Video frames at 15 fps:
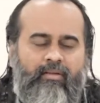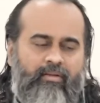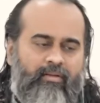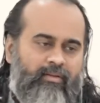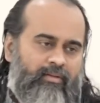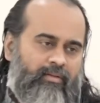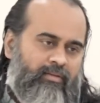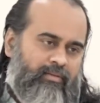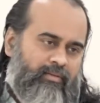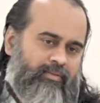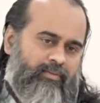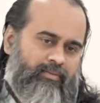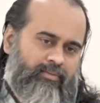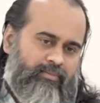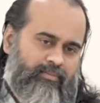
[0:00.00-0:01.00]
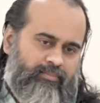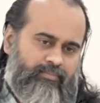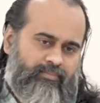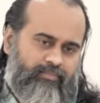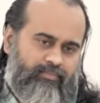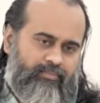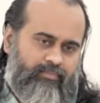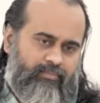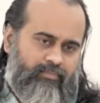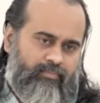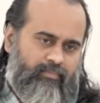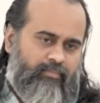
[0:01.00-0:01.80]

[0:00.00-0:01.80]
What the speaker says: Nothing is said.